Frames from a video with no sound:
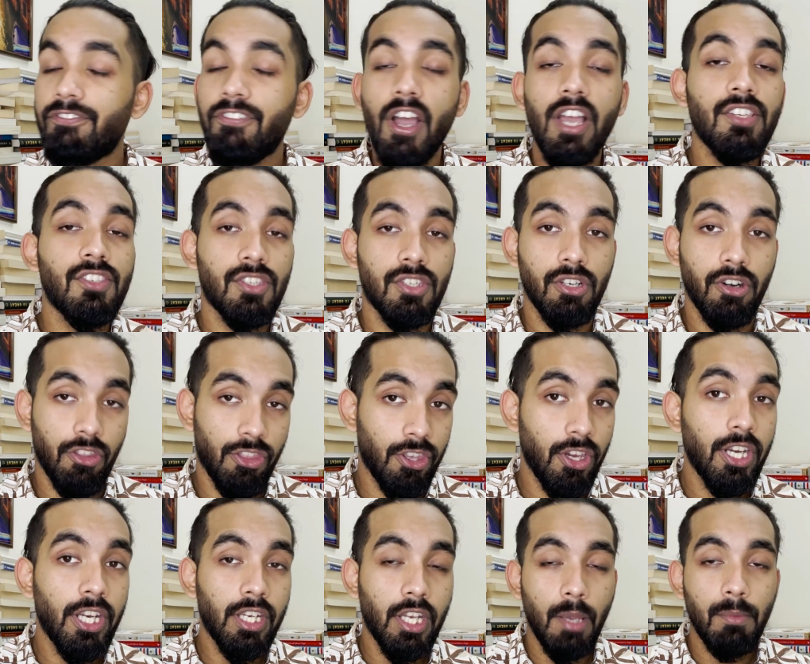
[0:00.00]
Faster,
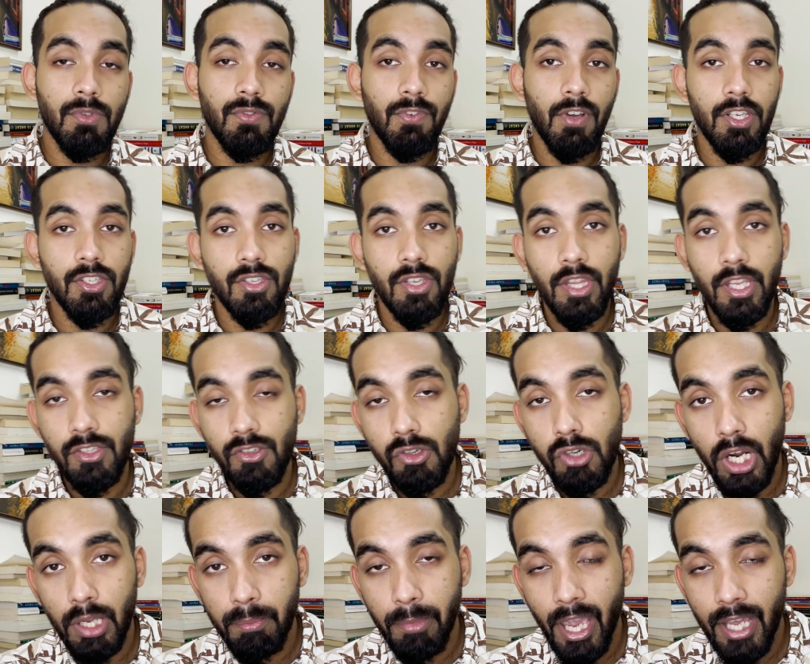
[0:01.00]
30 times faster than
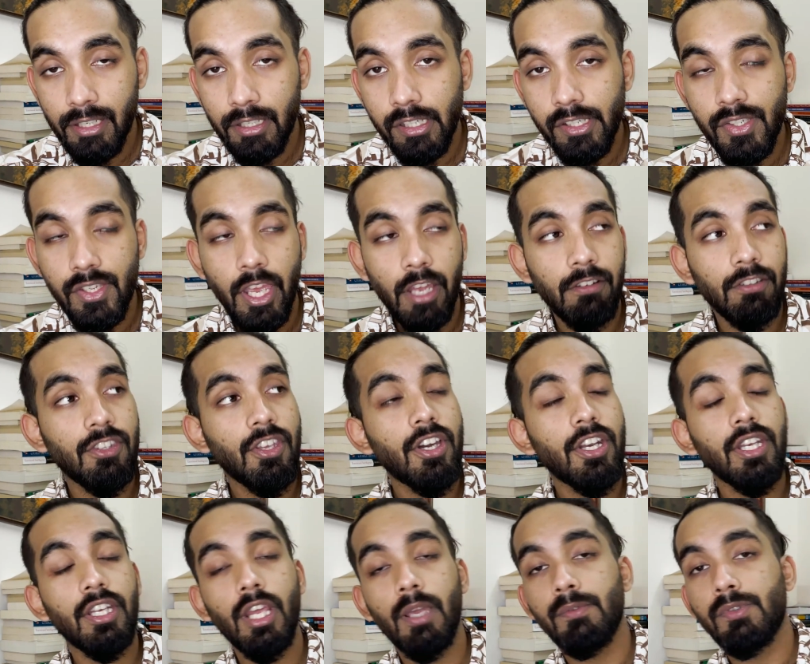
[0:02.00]
Stripe Atlas and
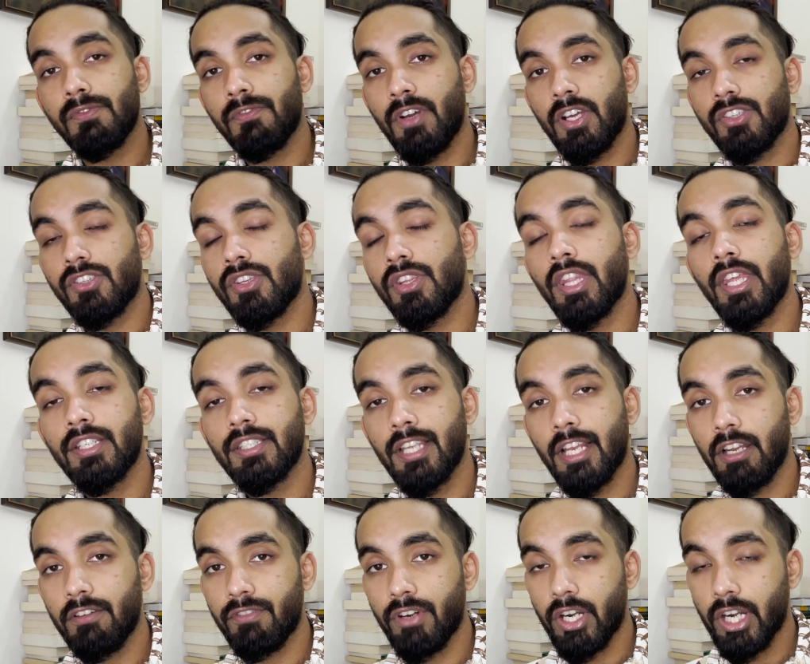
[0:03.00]
30 times faster than
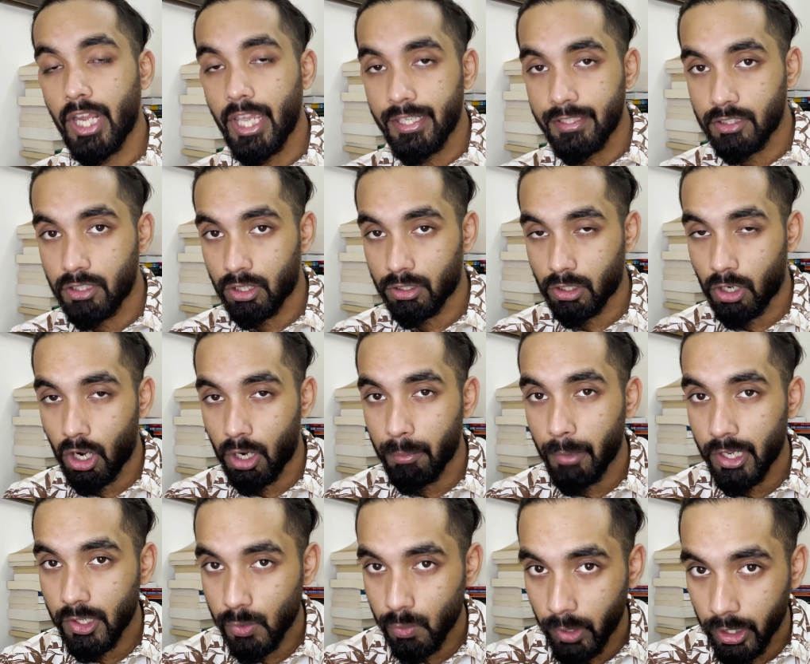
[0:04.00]
delawareinc.com
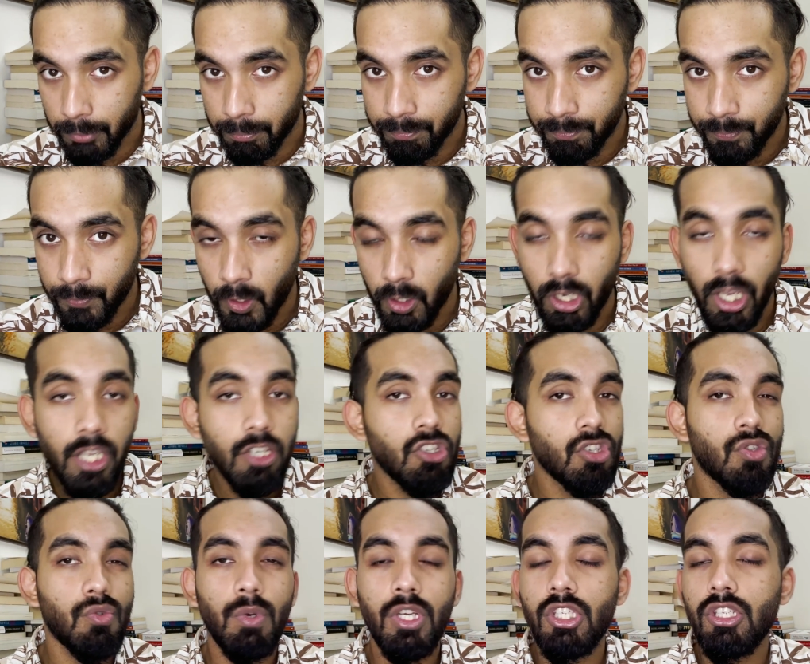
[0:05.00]
as well, okay?
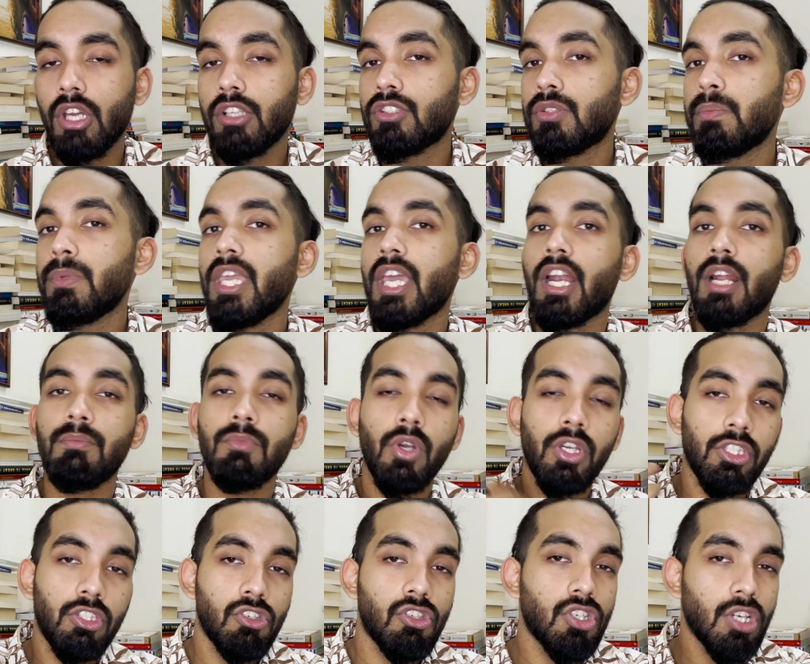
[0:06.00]
Just reach out to me and I'm
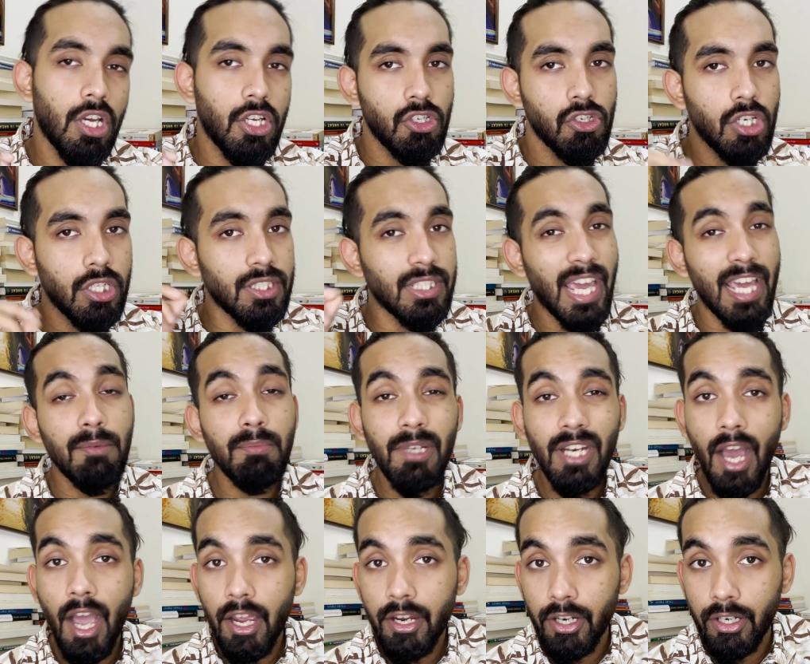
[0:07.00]
going to charge you a tad bit
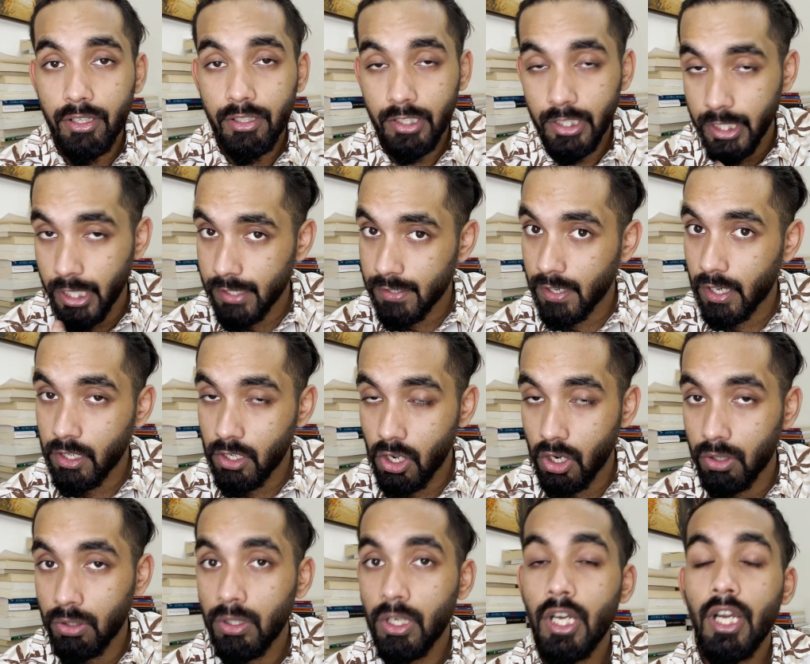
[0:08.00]
higher. Yes, I
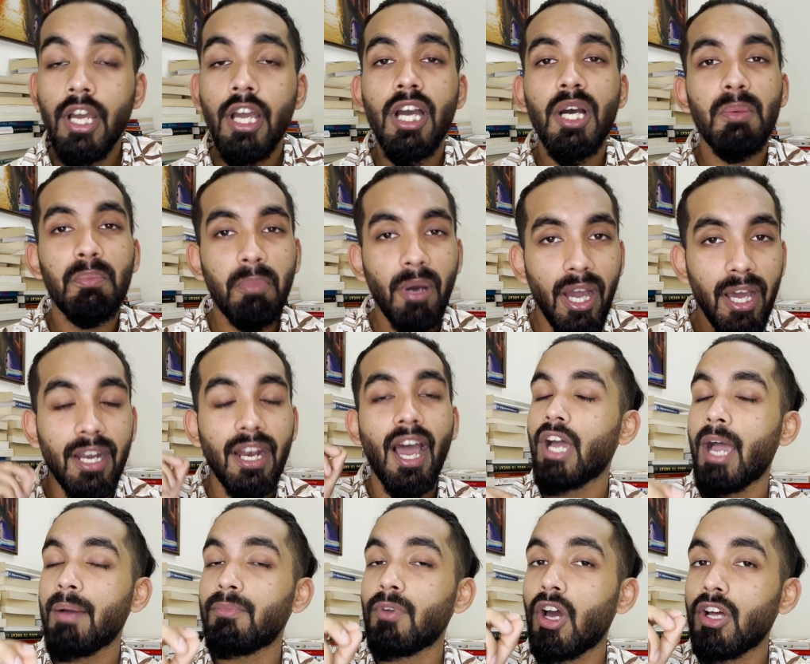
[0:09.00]
know, but
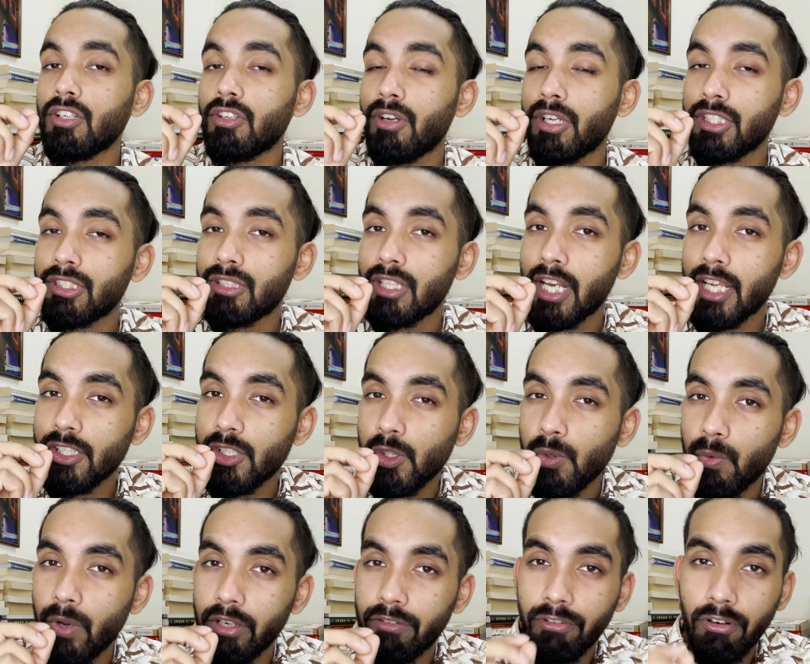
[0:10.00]
I'm not going to let you
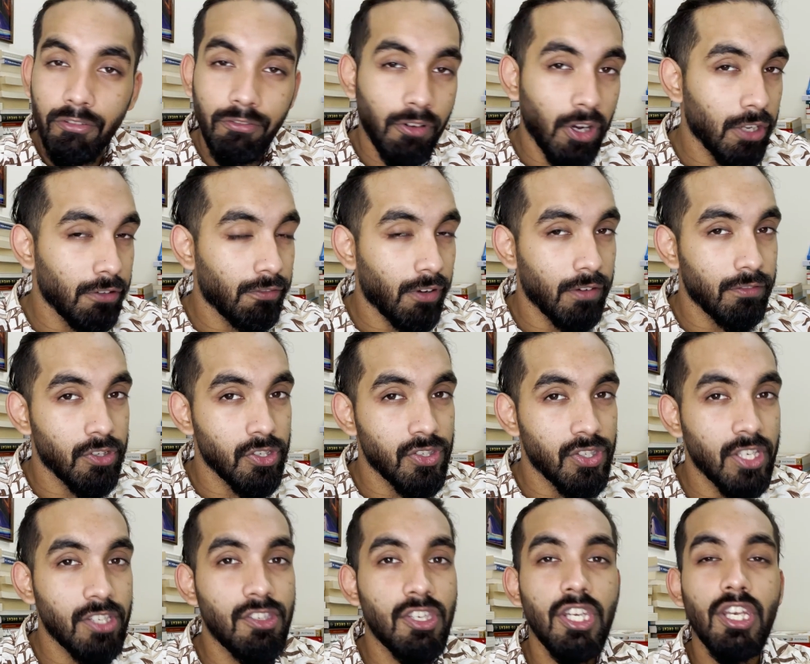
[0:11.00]
wait for 45 to
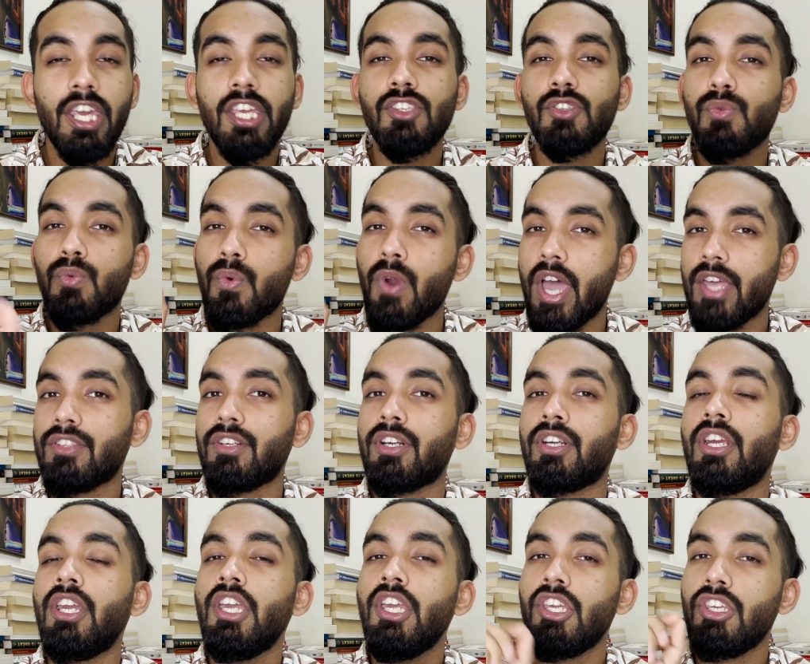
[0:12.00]
60 days.
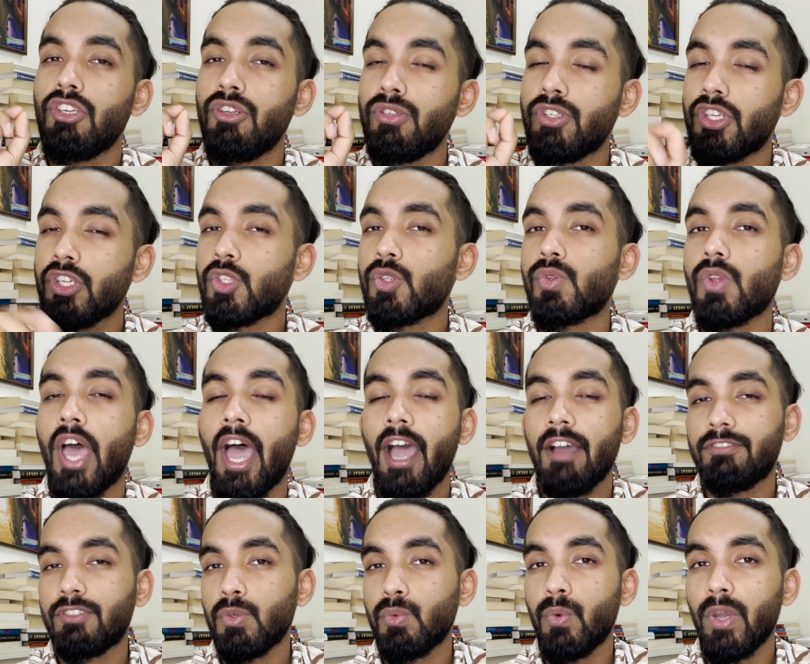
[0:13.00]
Rather, you just
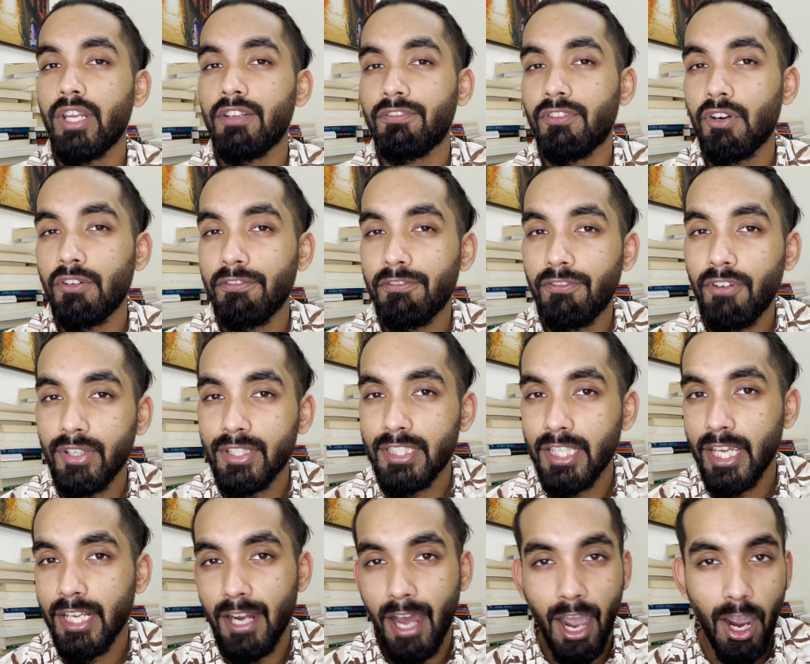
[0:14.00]
have to wait for
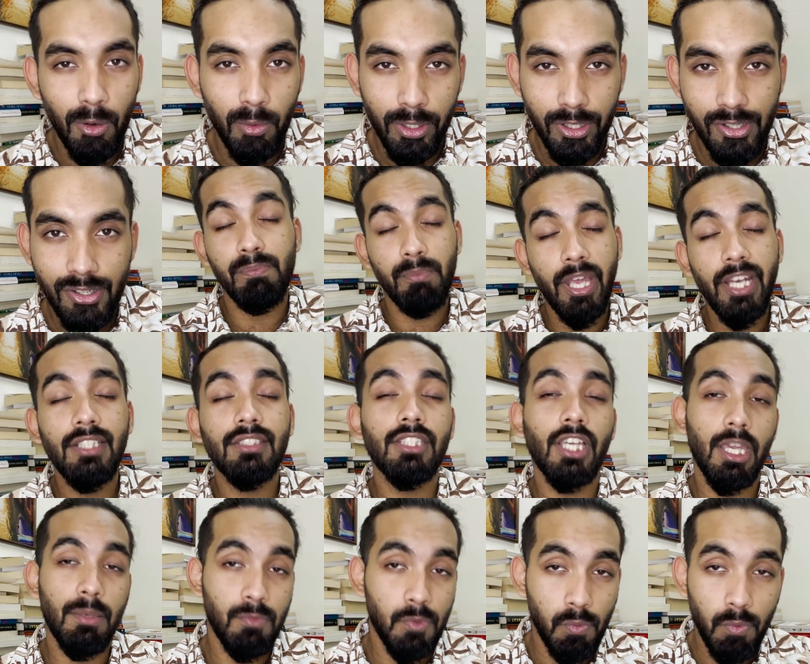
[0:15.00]
48 hours. Many
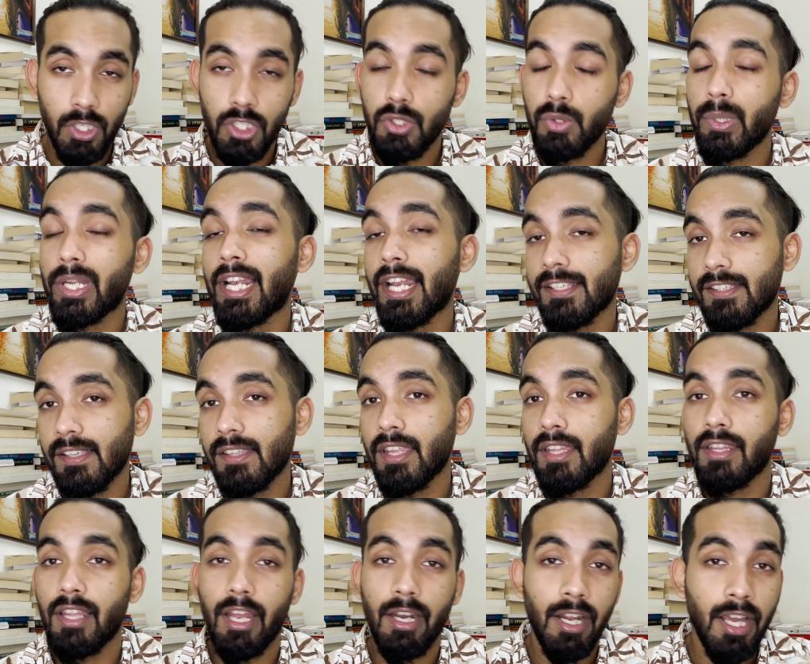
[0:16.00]
times we do it lesser
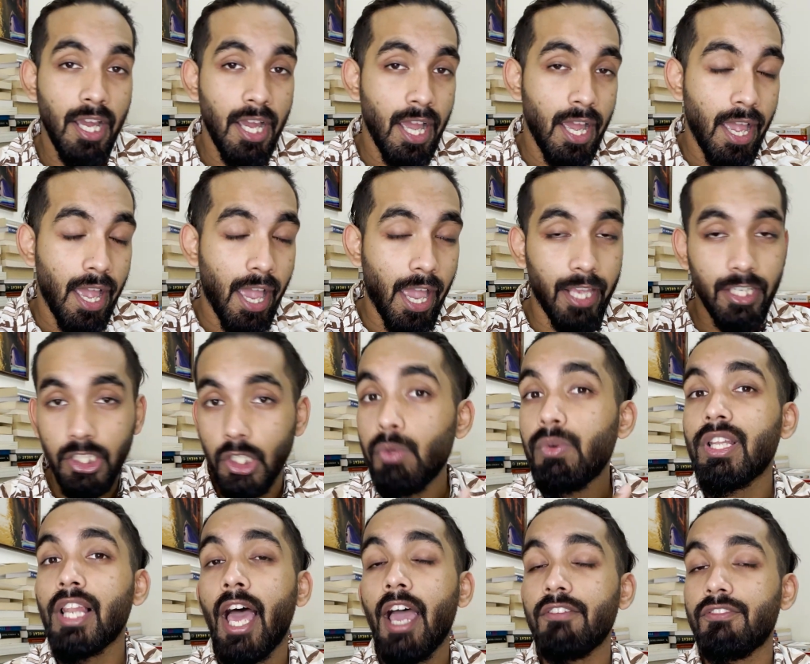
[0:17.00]
than that. And you
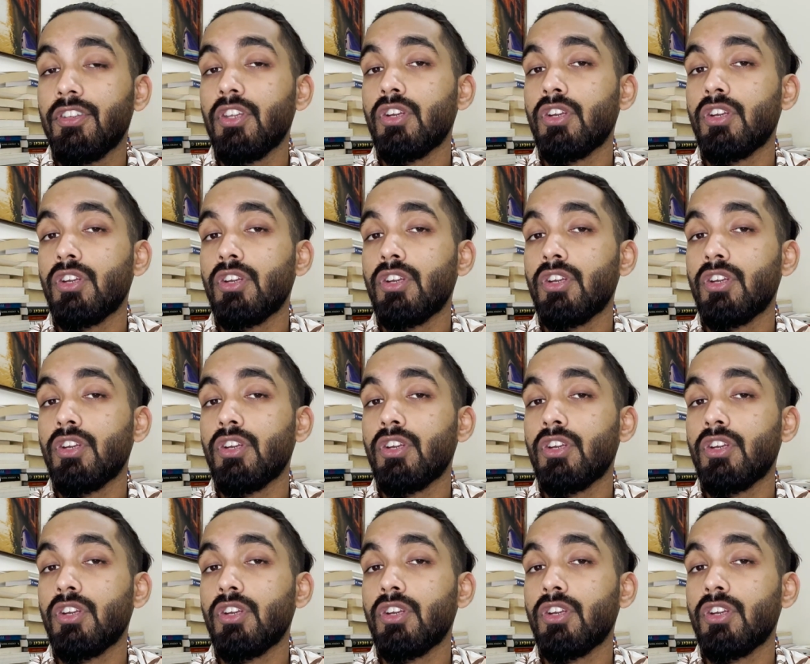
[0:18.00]
will have